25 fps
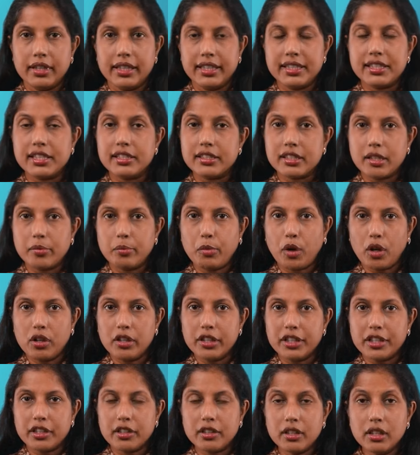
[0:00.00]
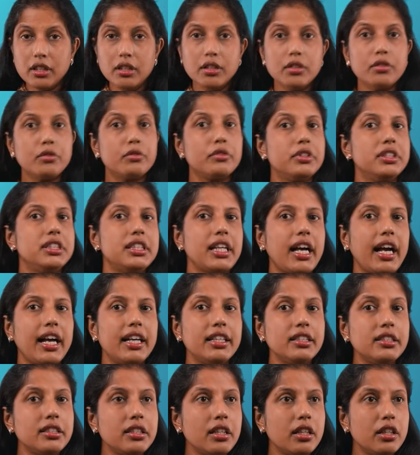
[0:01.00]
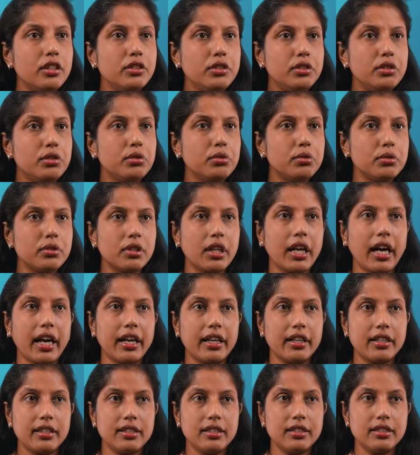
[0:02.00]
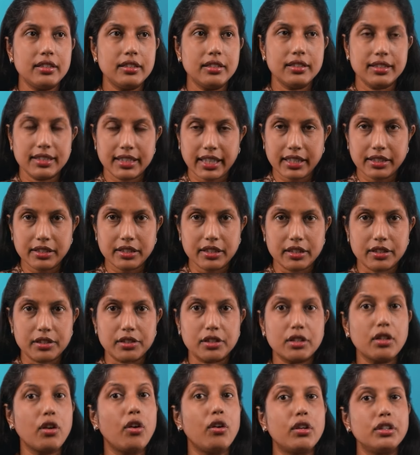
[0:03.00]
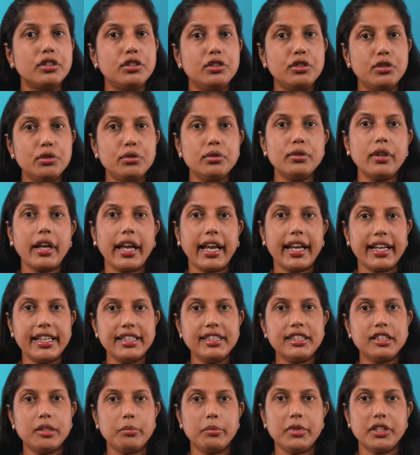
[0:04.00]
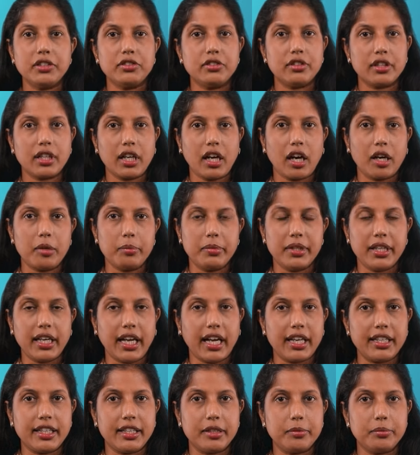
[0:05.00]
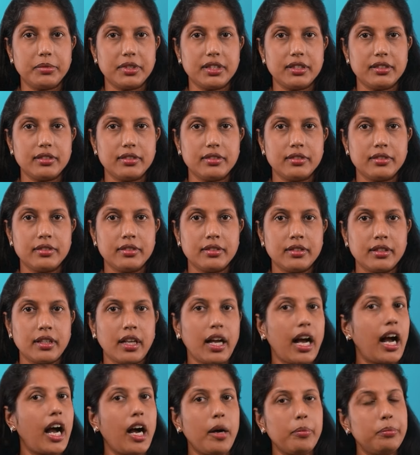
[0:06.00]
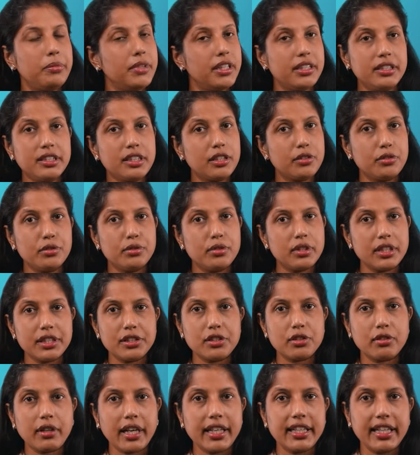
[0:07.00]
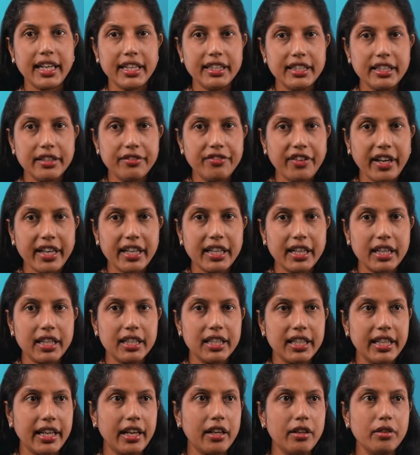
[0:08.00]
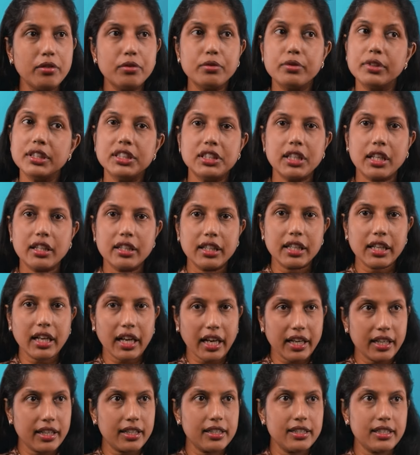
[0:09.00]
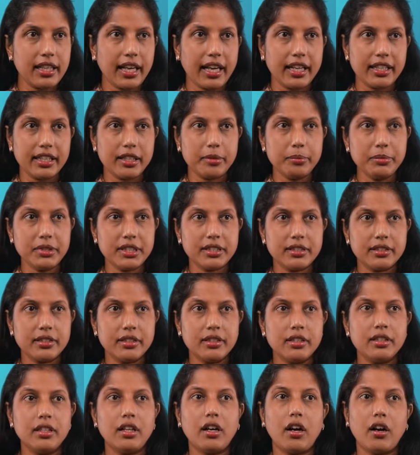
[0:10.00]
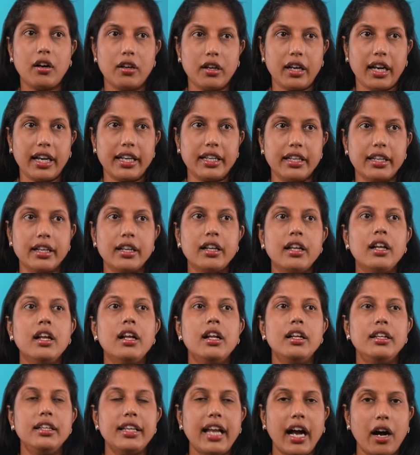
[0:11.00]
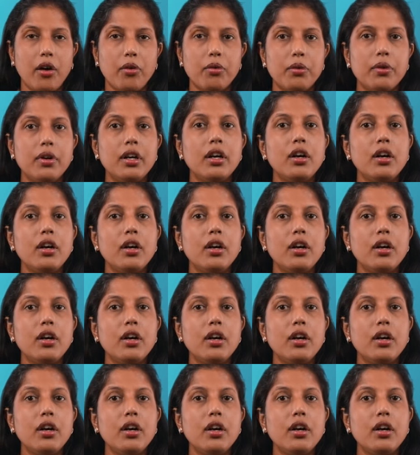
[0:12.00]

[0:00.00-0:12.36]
This is a molecule which has two chiral centers or two asymmetric carbon atoms. Aapne zarur isko identify kar liya hai, which are the chiral atoms? Alright. Now,